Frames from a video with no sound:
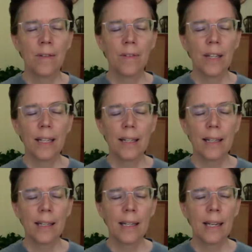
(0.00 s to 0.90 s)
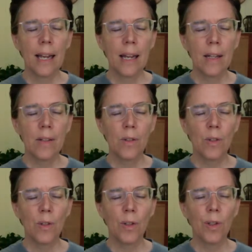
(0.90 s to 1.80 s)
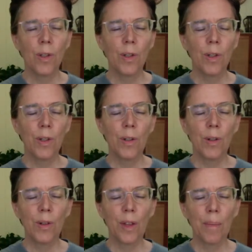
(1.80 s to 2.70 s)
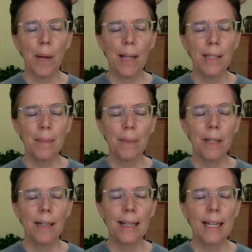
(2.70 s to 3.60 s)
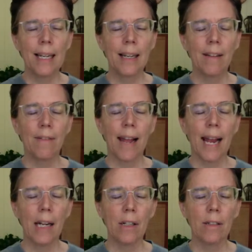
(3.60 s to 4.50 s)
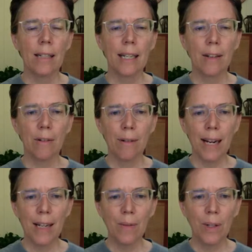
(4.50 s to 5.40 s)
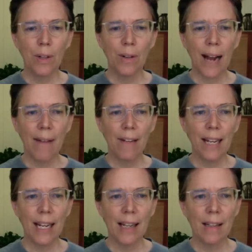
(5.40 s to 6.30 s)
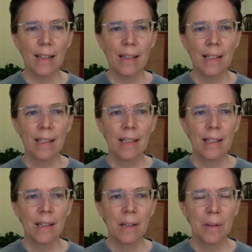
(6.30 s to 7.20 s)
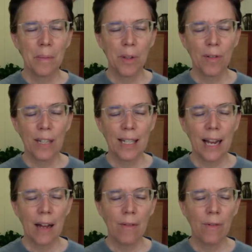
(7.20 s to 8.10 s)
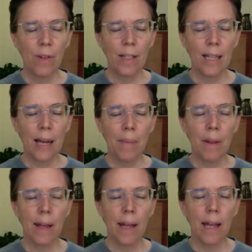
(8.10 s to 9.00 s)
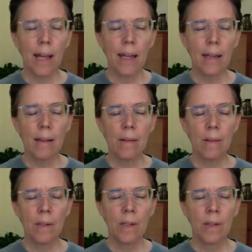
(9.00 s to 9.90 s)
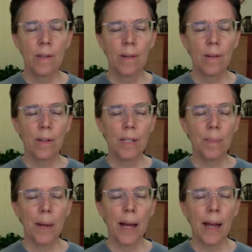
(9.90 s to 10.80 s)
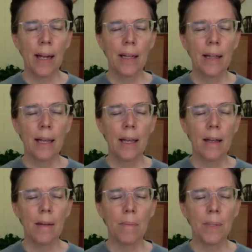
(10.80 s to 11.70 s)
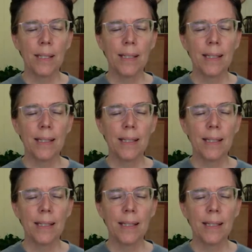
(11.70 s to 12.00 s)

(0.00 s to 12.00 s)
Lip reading: Feeling into the possibility of anchoring right with gravity, moving down from the top of the head, to the spine, the hips,